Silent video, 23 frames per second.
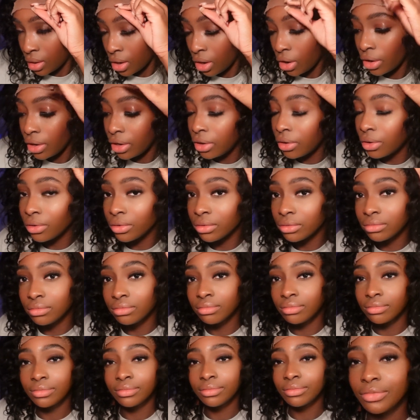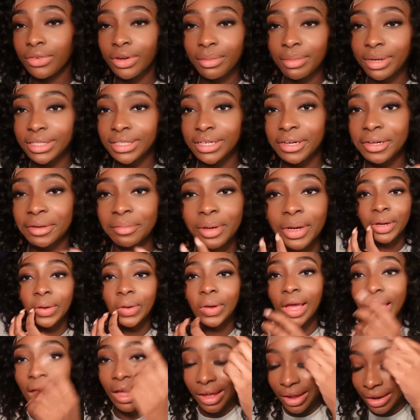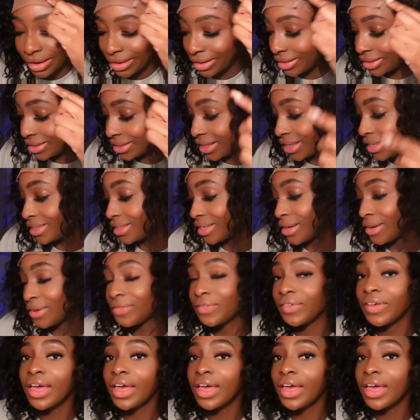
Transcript: Oh no, what am I talking about? I gotta cut this lace off.